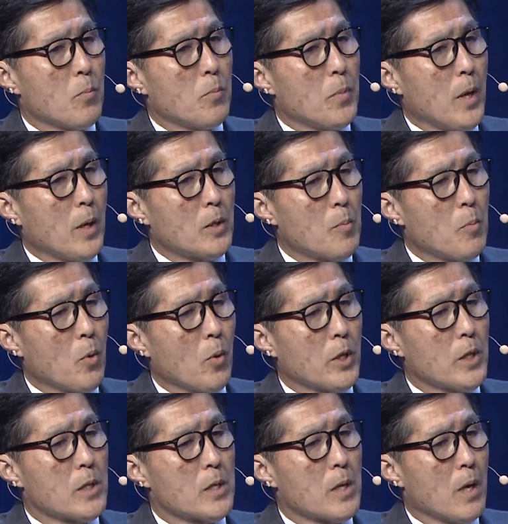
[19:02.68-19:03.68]
at the
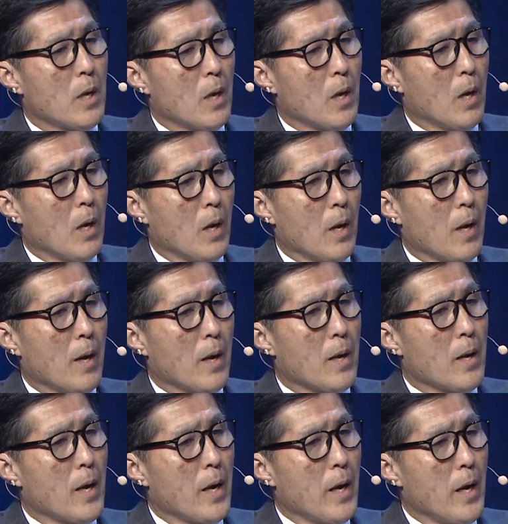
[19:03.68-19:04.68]
point,
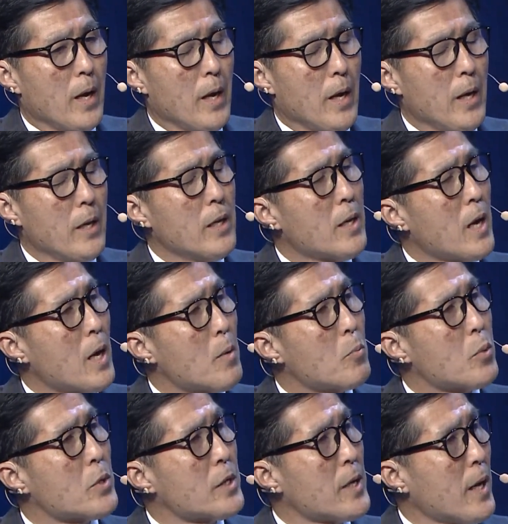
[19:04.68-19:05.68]

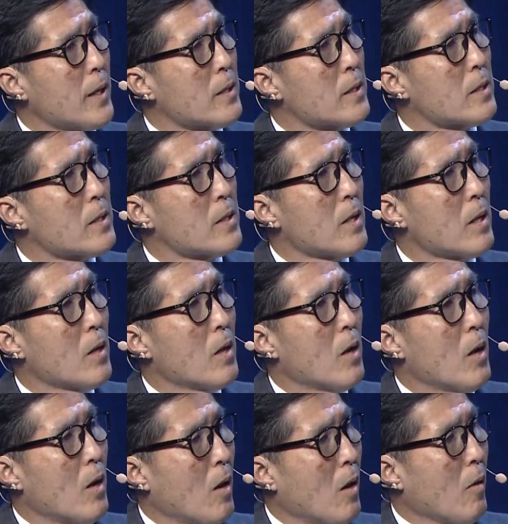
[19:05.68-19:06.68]
89%
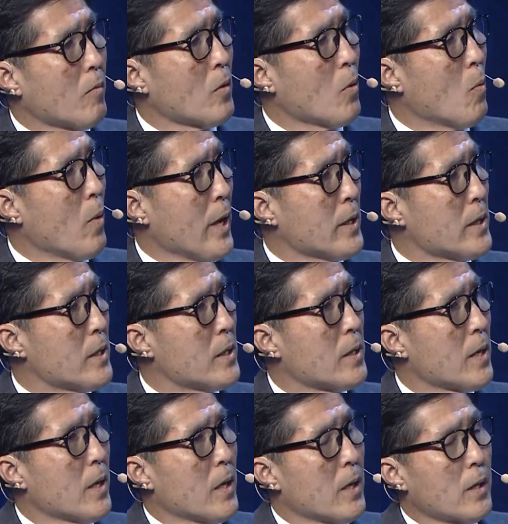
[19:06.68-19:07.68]
of the waste
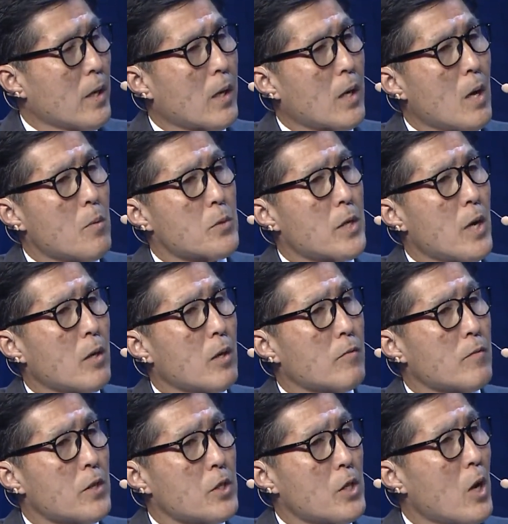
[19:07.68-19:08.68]
that comes out of
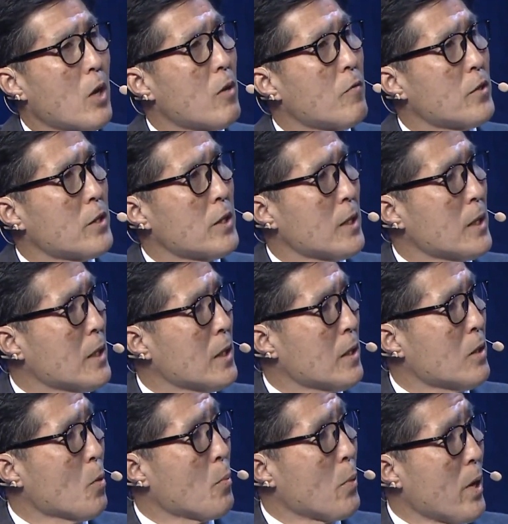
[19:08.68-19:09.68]
the JRF facility
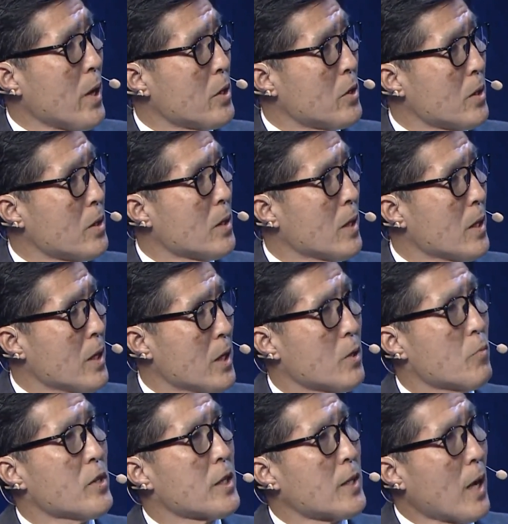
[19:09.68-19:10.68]
in operation is
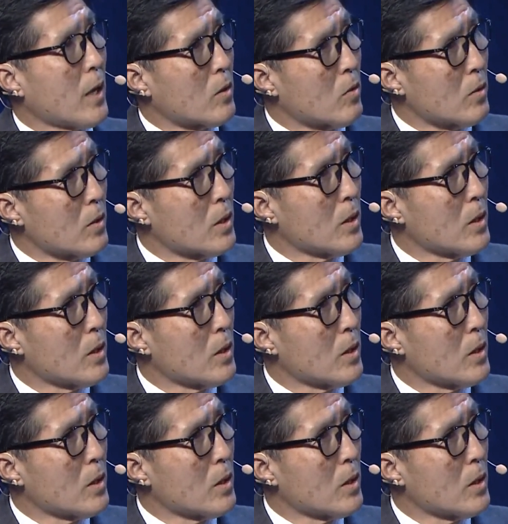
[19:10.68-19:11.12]
recycled.